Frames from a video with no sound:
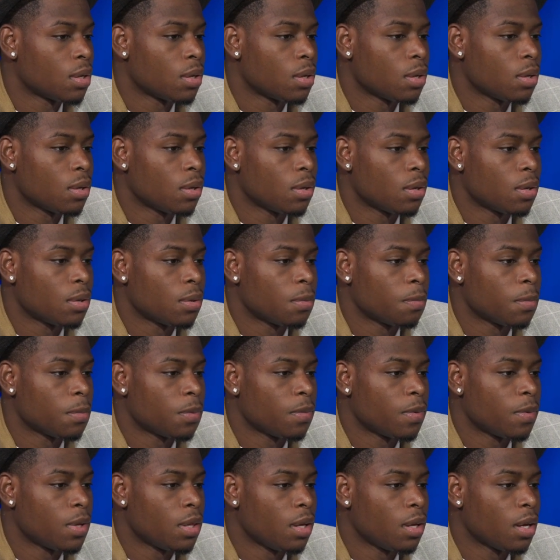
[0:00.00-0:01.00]
I'm
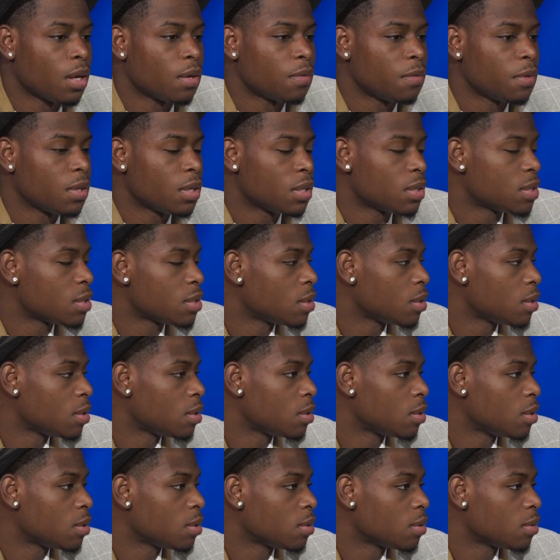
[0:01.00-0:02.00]
really heavy into
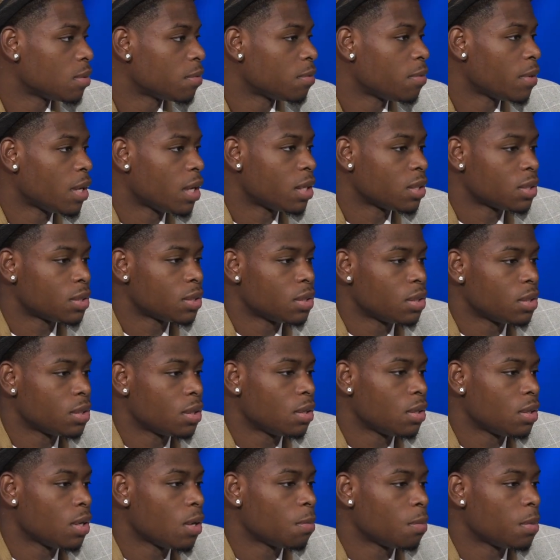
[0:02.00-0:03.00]
fashion and
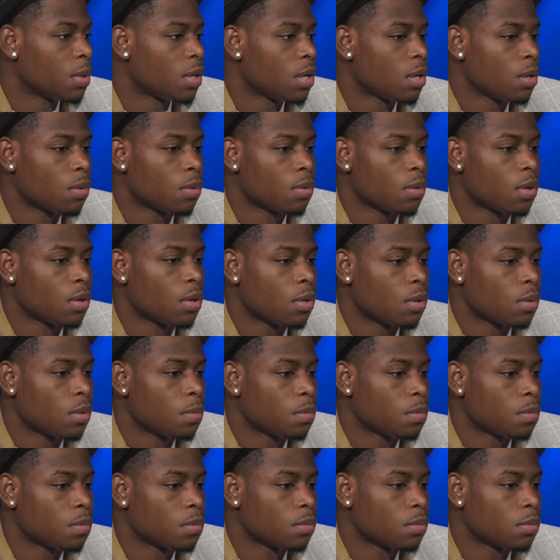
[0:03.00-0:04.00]
helping out,
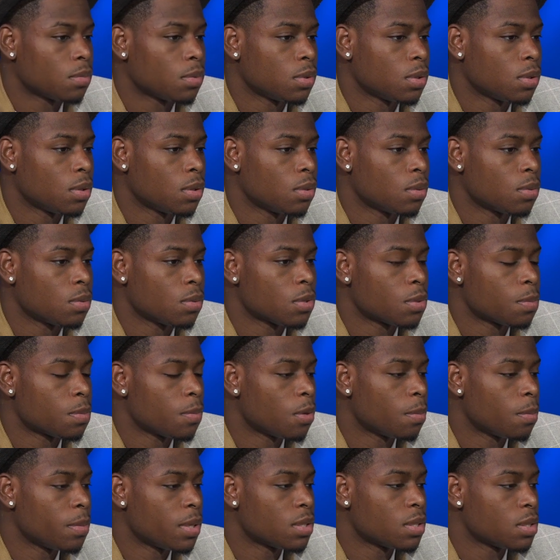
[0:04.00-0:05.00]
small
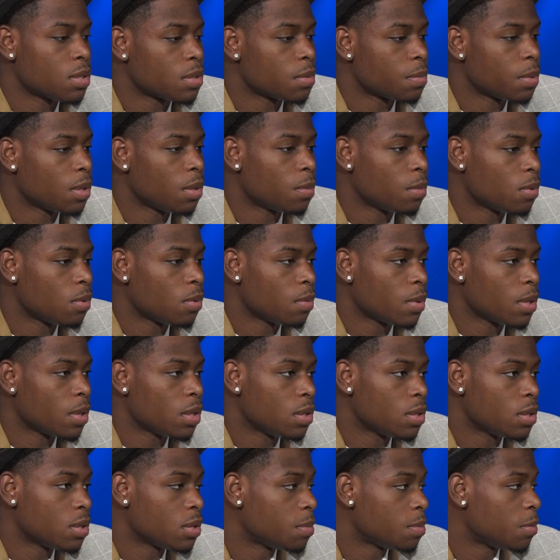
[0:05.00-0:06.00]
business people, whether
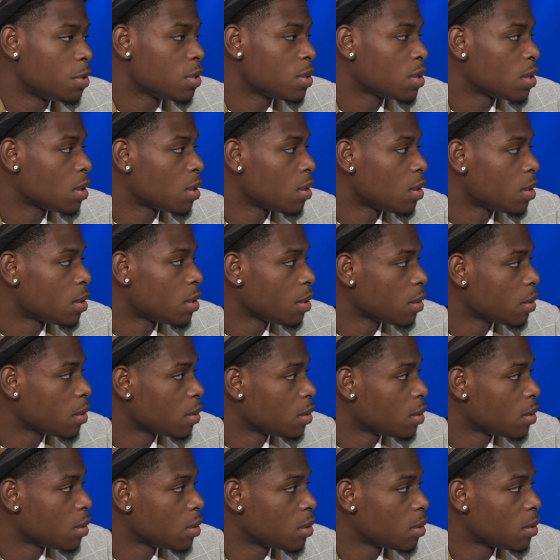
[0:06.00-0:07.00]
it's music, art,
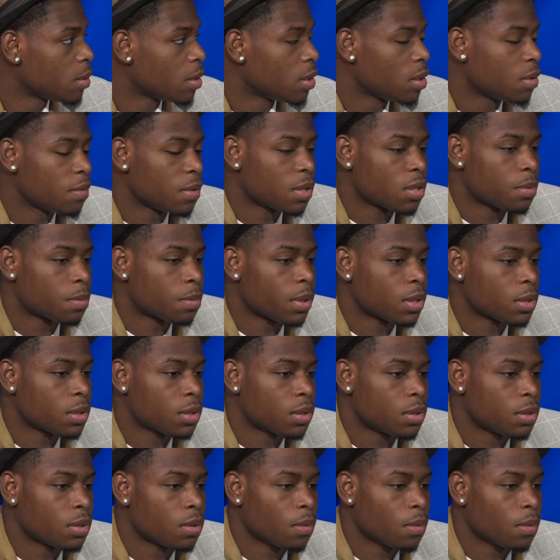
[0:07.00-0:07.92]
creative expression.